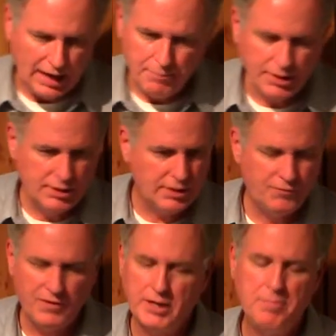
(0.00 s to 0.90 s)
I've been a good
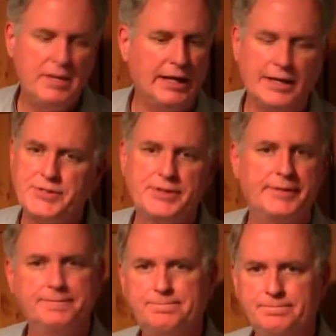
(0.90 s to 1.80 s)
fundamentalist.
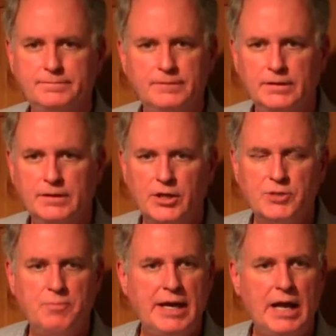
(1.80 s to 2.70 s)

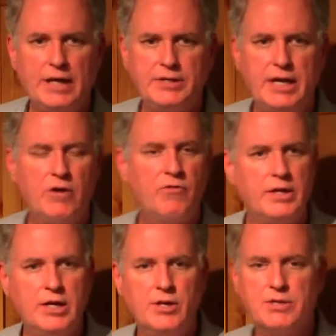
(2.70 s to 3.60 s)
Because man, I tell you, over
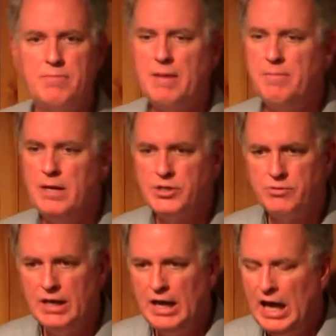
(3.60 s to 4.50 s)
the years of my
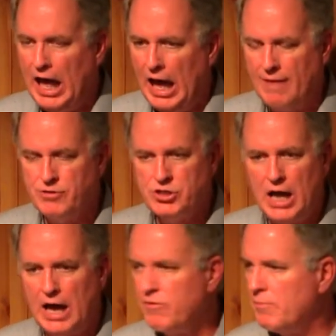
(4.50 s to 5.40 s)
ministry, I've
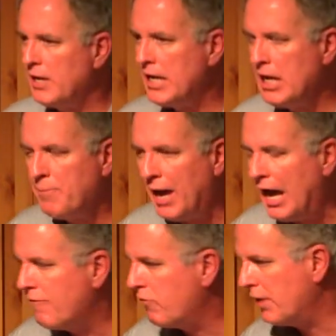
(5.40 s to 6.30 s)
shot from the hip
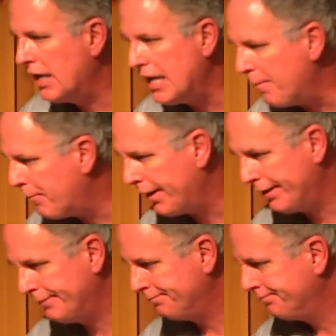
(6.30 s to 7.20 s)
and from the lip.
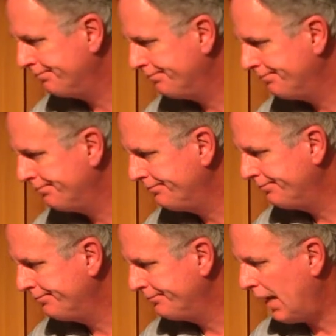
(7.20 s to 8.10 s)

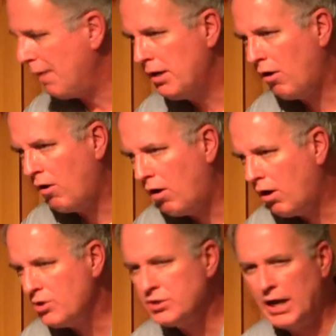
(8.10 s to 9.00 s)
I've been
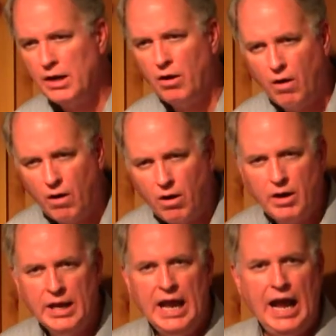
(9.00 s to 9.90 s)
harsh and
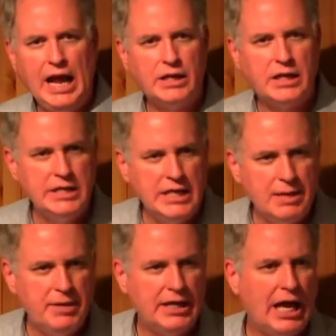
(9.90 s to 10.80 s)
hard and
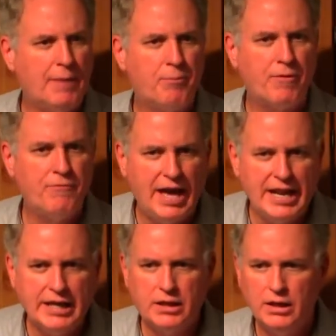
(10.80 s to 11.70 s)
condemning and
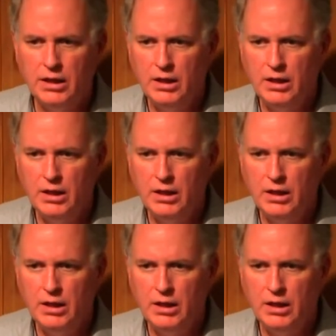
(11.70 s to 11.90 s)
prophetic